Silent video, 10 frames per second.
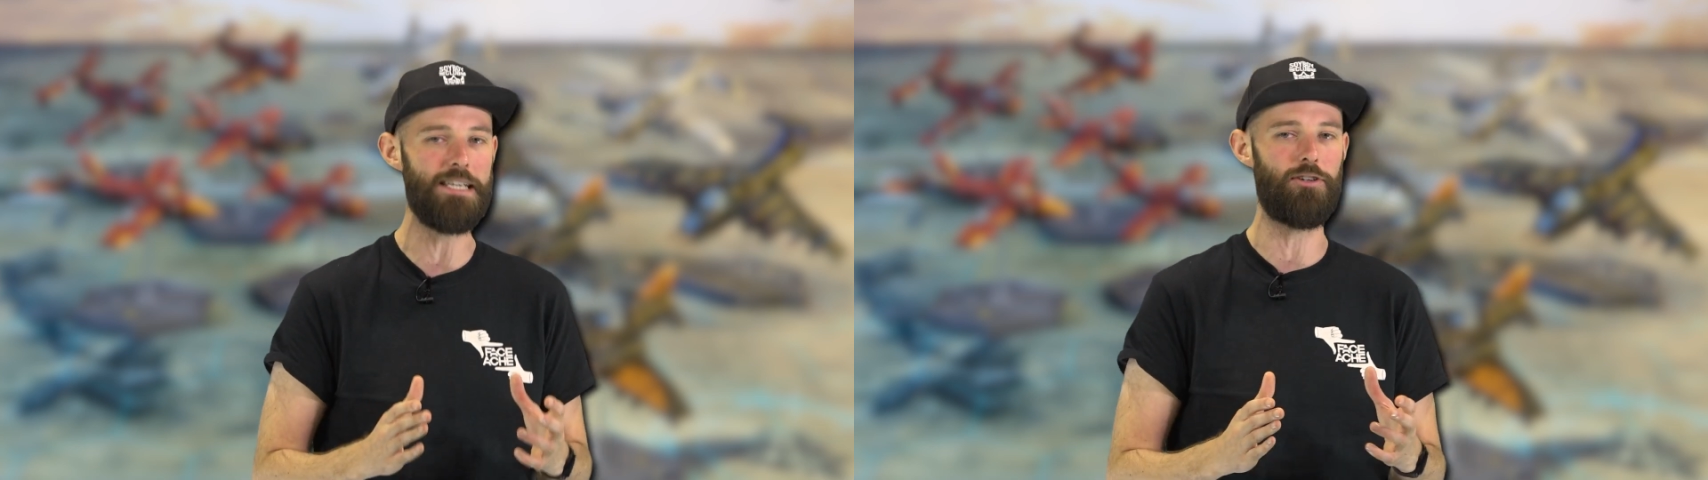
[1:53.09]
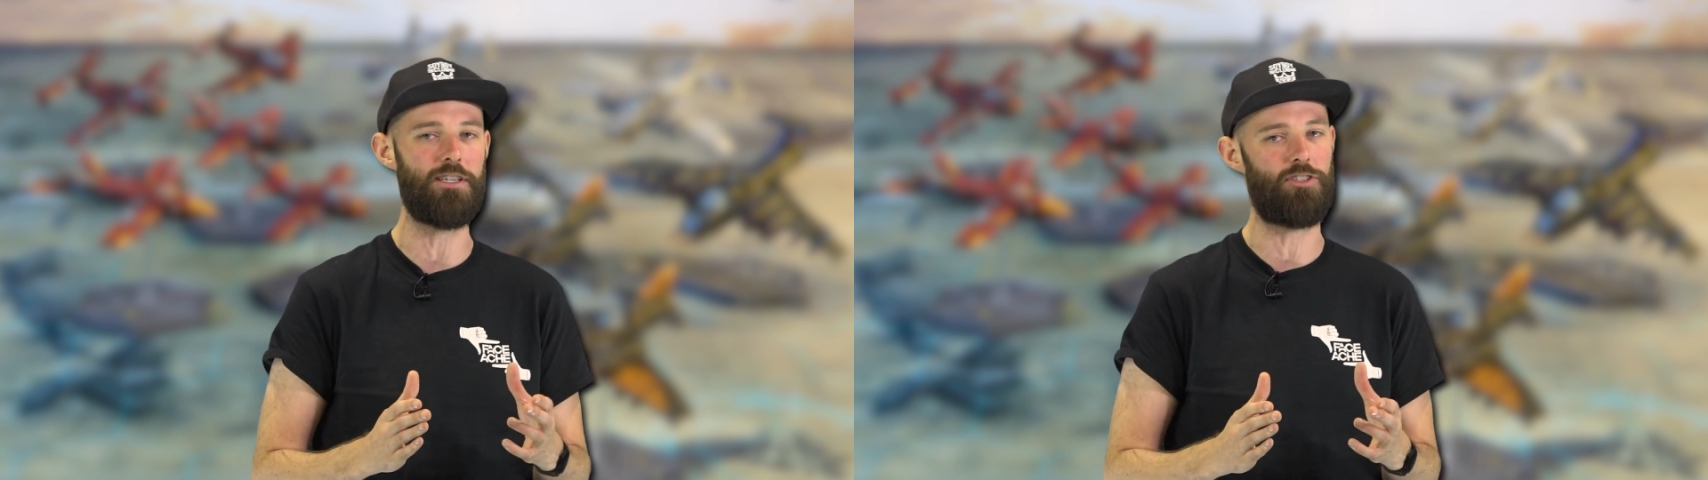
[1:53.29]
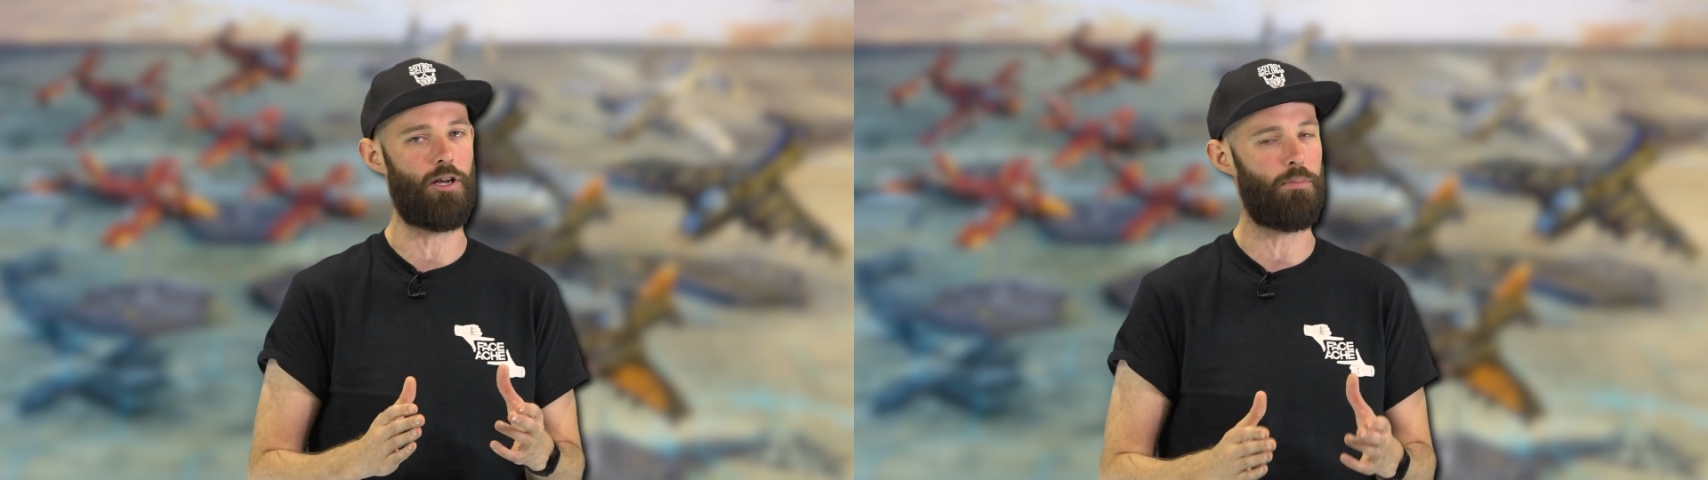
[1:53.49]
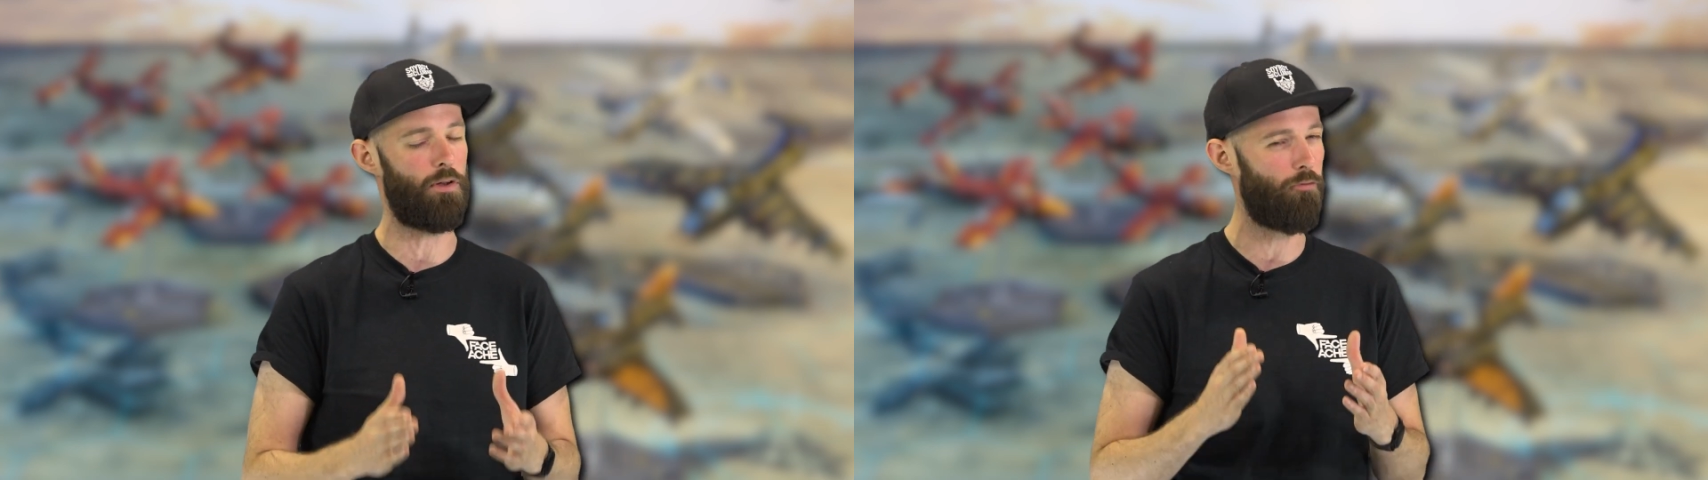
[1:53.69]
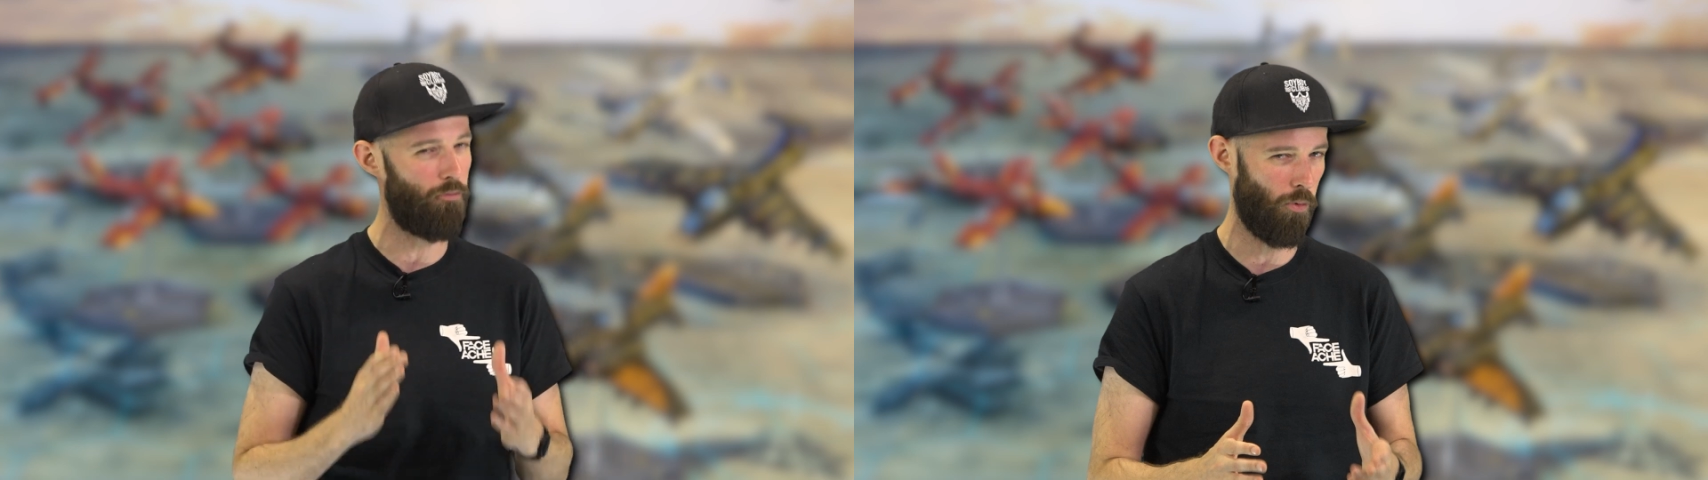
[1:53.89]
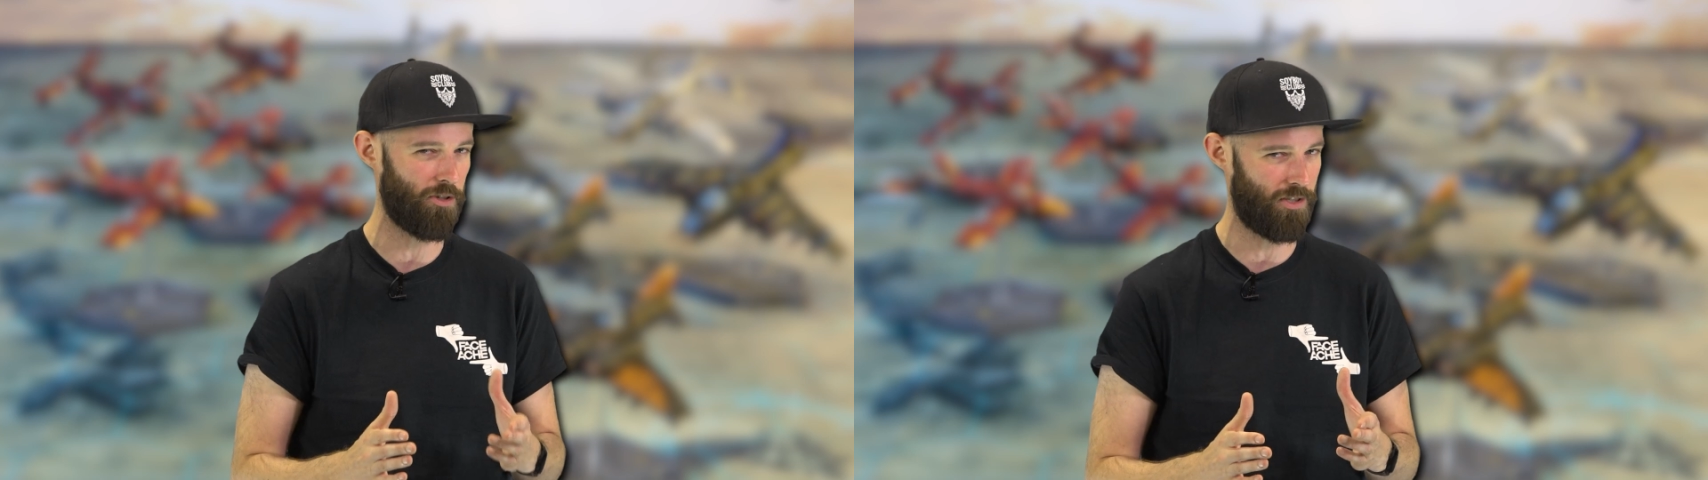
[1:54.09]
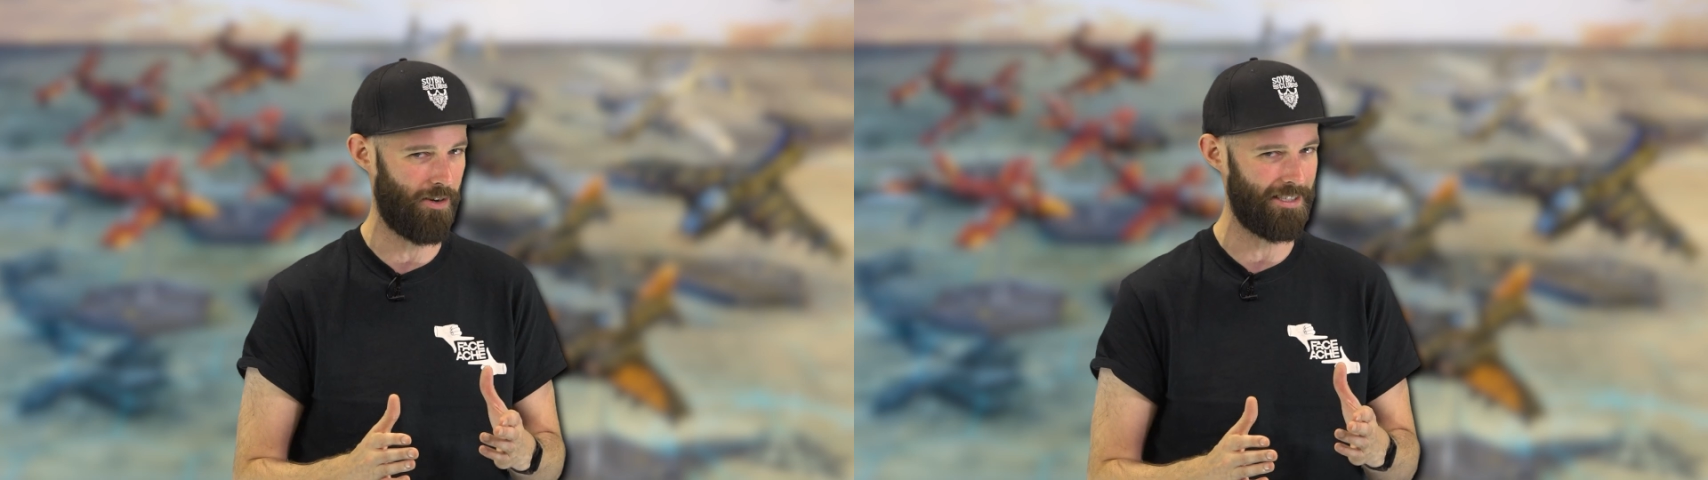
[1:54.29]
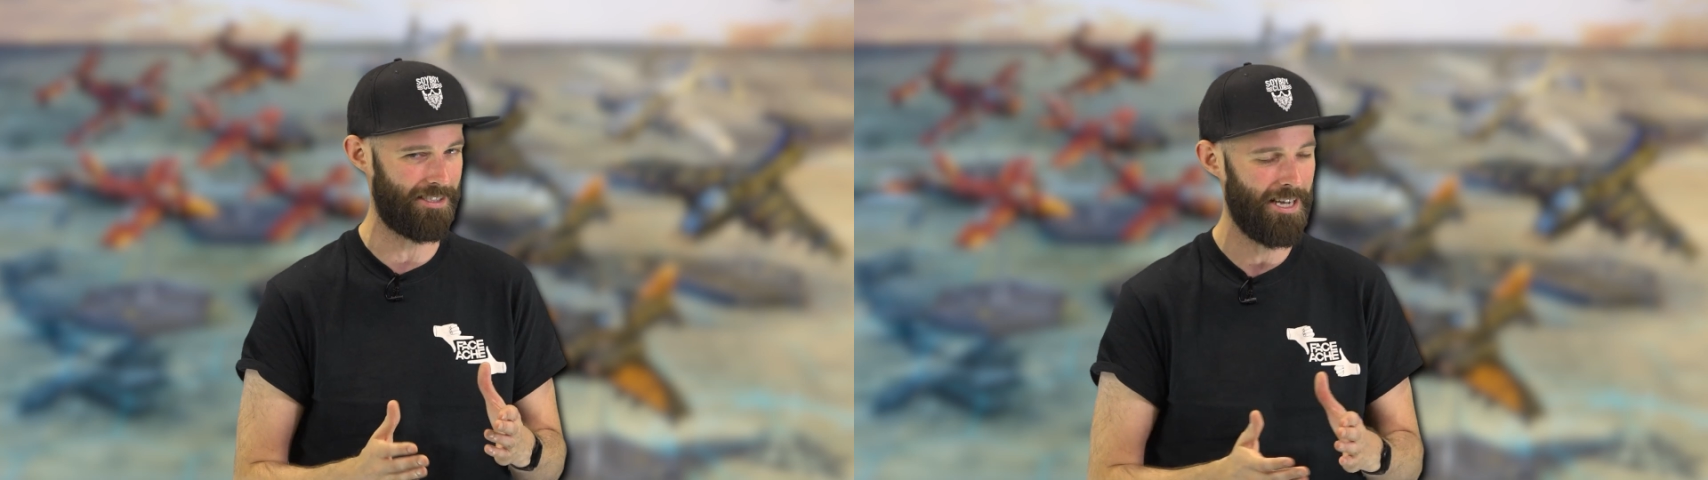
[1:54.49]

good example of foresight.